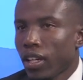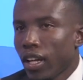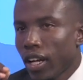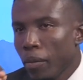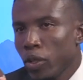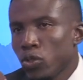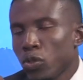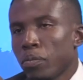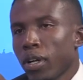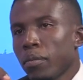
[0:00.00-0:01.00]
Coming to you,
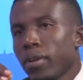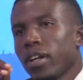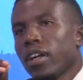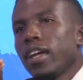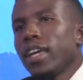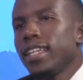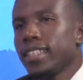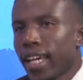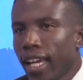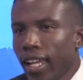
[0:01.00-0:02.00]
Barbara, he's
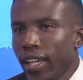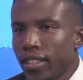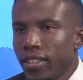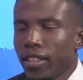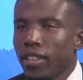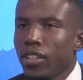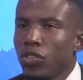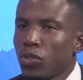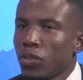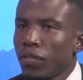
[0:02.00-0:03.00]
highlighting issues of